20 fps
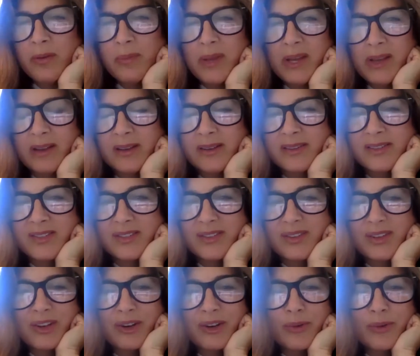because,
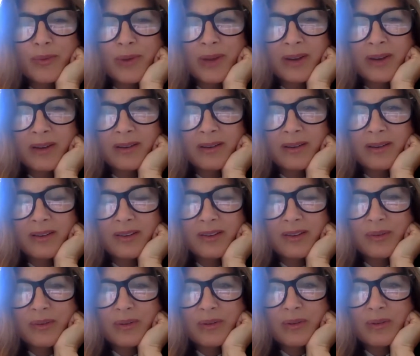you know, when
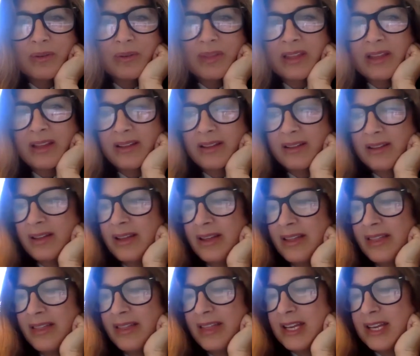the
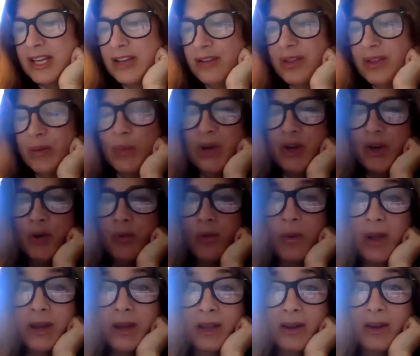idea that when you're
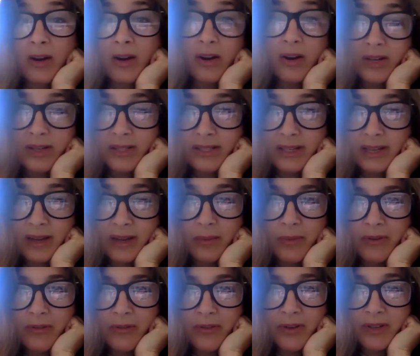writing an artist
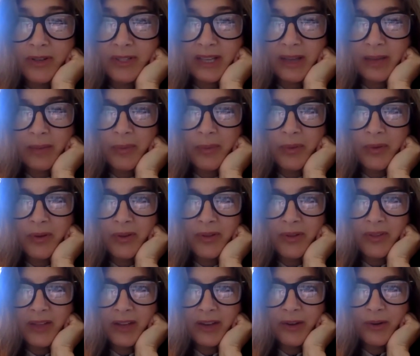statement, for example,
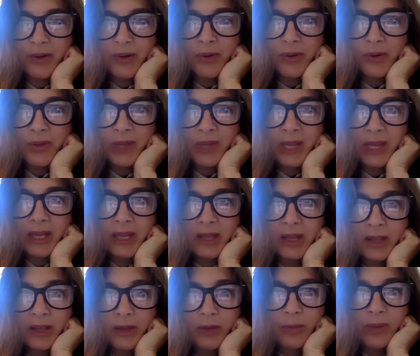that you're only
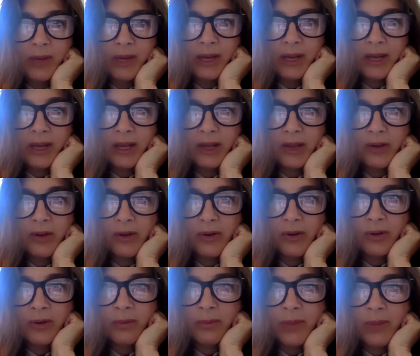illuminating your
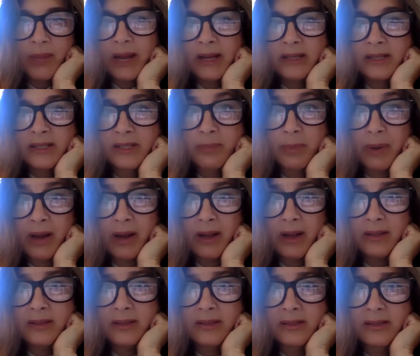own blind
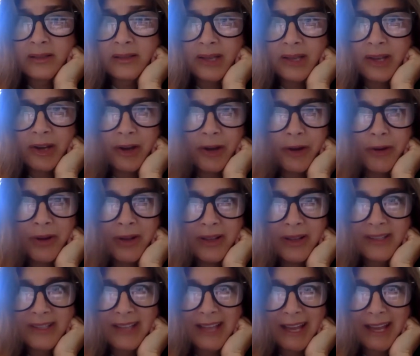spots, you know,
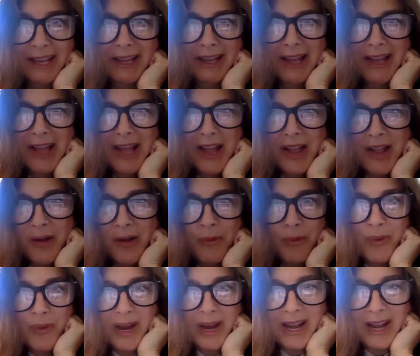it's like
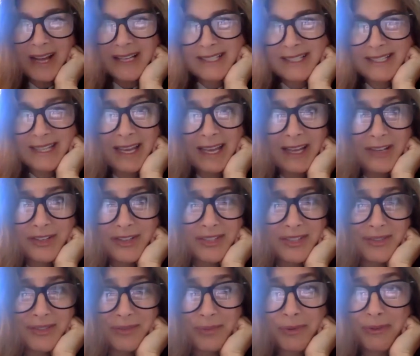what I say
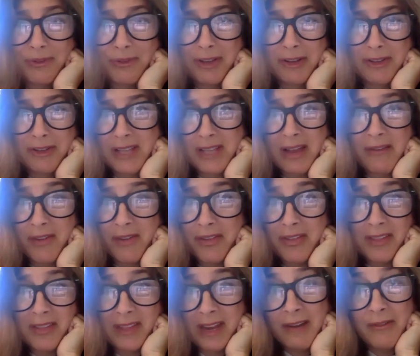just reveals
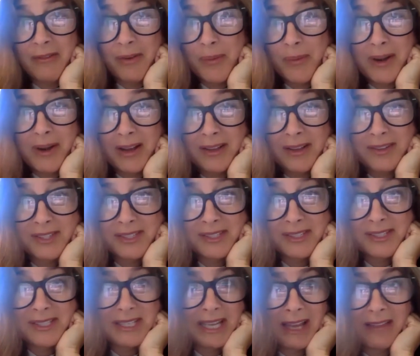everything that everyone else
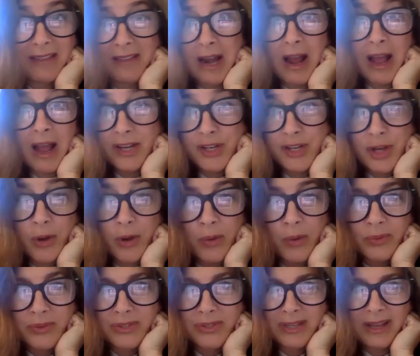is seeing that I
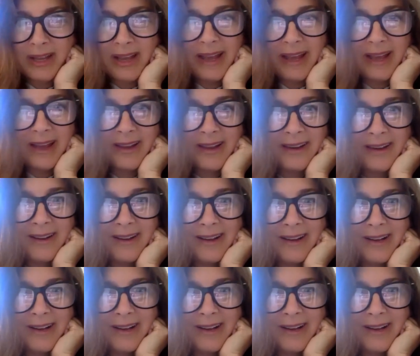don't. And